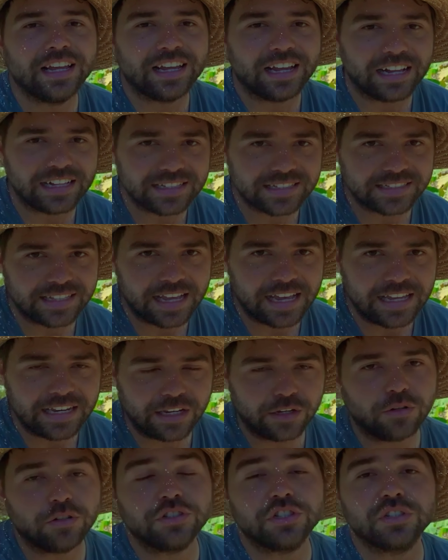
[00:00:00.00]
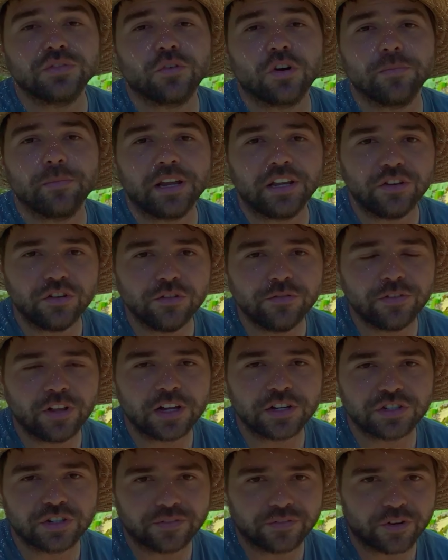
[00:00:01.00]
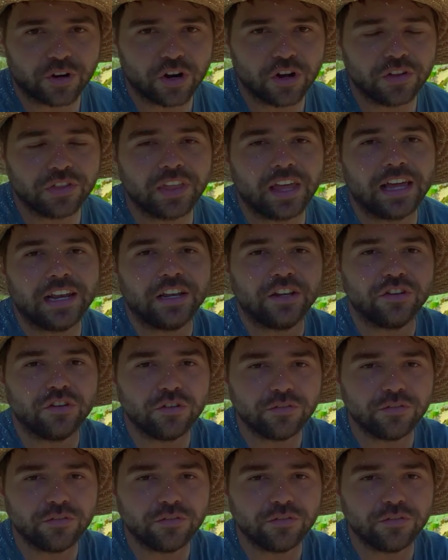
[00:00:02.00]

Instead, it'll just form a new flush of growth and a new